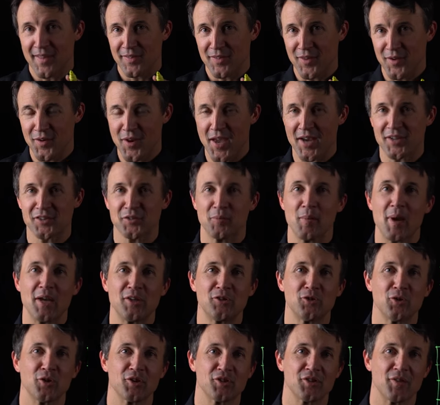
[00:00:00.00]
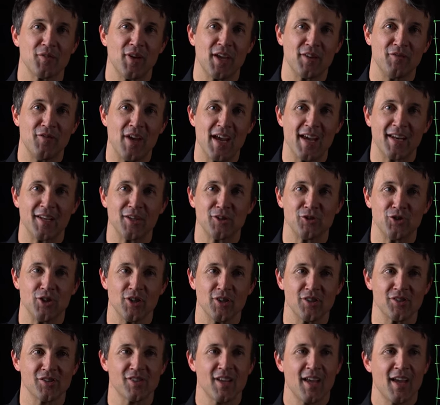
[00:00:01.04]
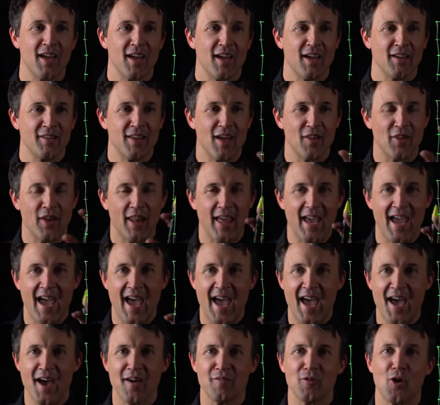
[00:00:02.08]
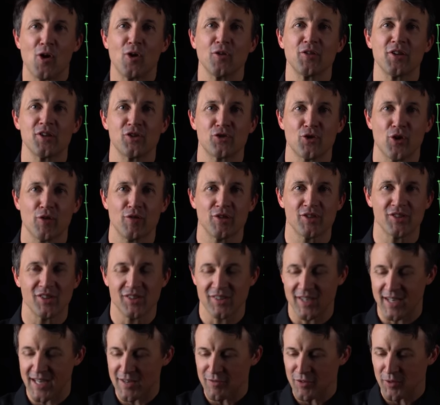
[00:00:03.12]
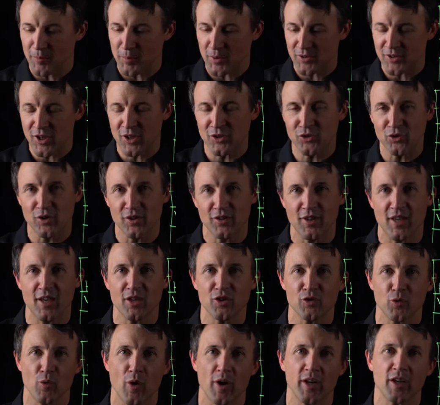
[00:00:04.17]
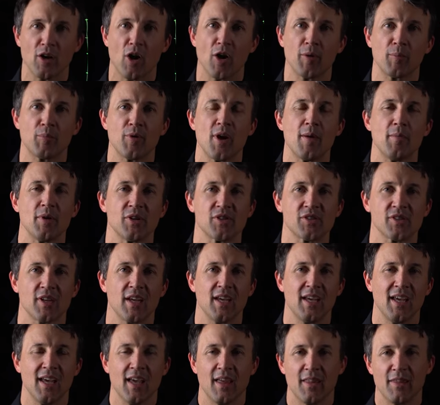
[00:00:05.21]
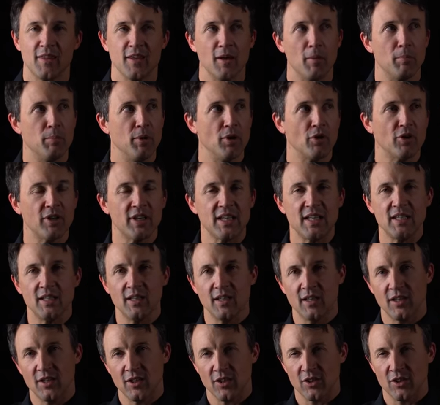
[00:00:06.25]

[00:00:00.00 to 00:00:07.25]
The next major advantage is now that I have all these services and even potentially things running on premise, the ability